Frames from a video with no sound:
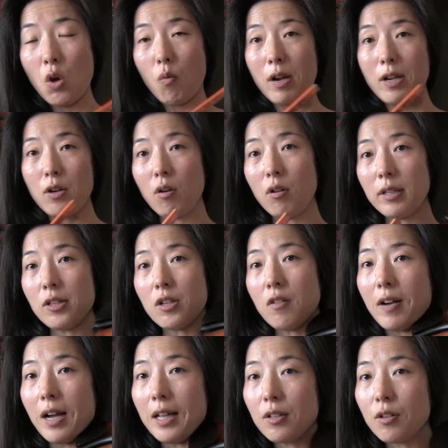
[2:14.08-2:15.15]
When you're holding your
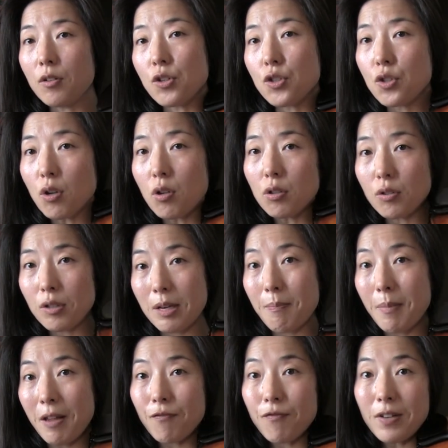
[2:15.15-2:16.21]
violin on the shoulder, it
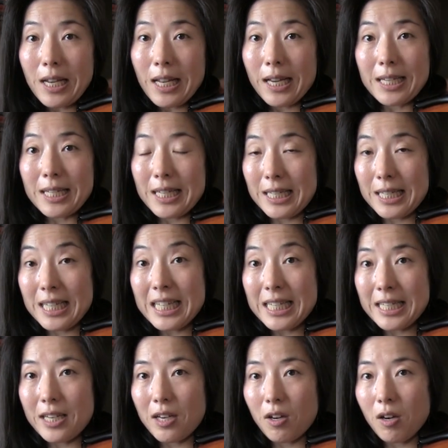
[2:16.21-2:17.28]
may feel like it's
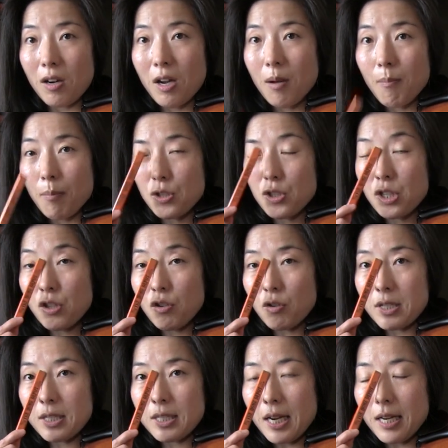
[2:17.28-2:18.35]
easier, but see your
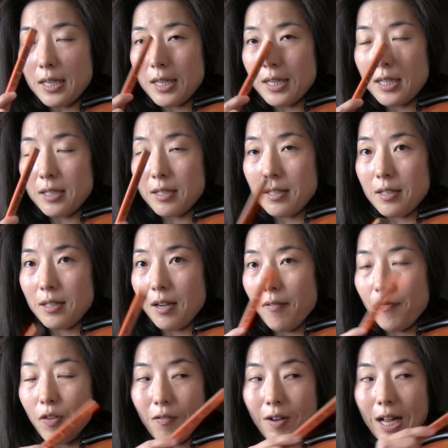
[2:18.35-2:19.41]
side,
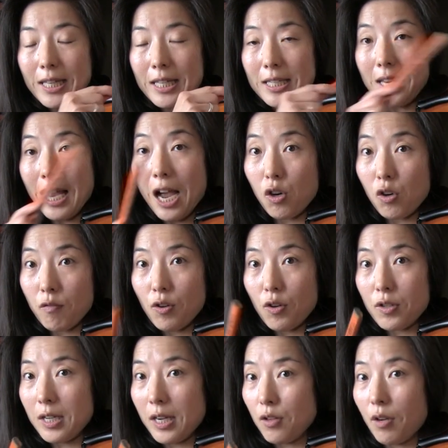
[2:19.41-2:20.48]
uh, the violin is out of your
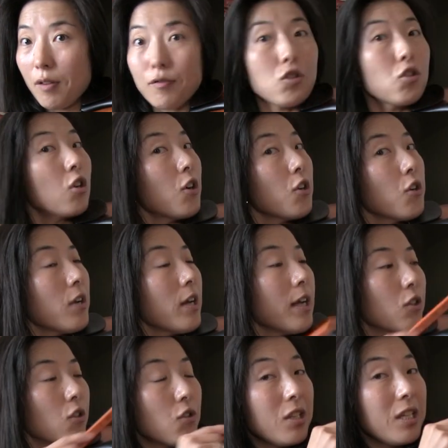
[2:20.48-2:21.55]
side, you have to turn your
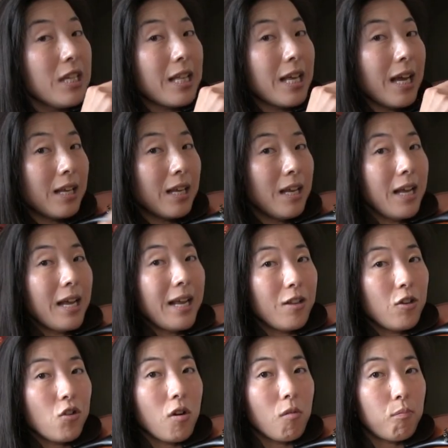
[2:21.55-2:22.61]
head to see that. And
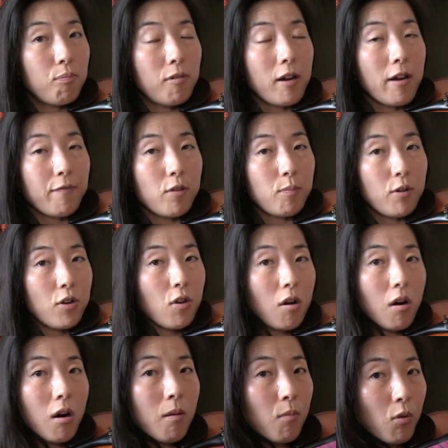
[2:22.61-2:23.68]
then you have to bring your
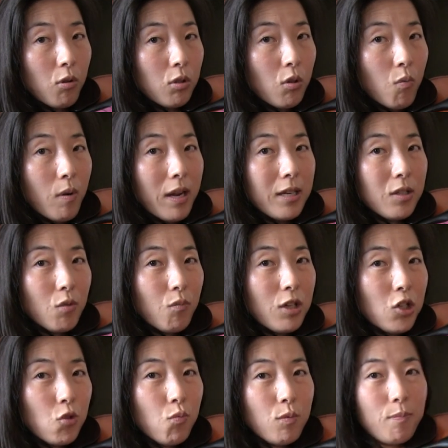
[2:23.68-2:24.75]
arm all the way, so
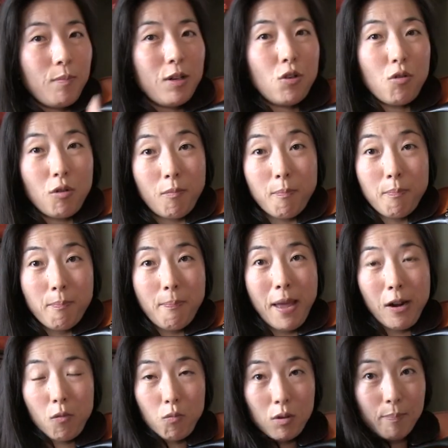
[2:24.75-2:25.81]
which will mean your
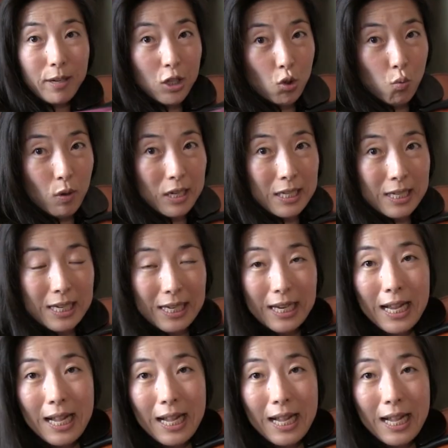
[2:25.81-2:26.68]
back will be twisted.